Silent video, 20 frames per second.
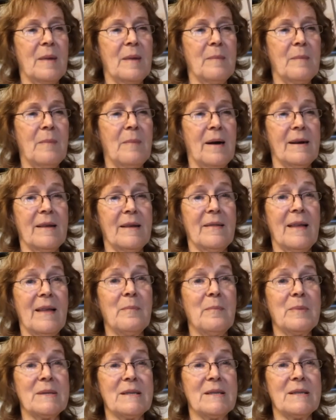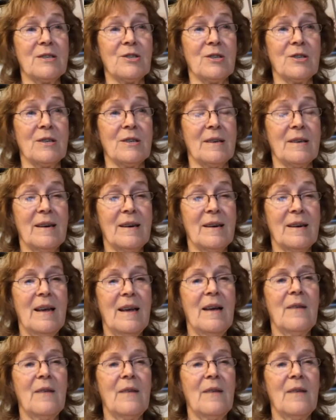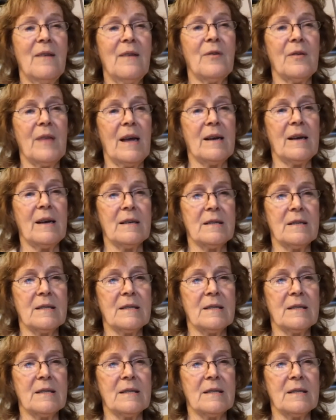body in that position for that little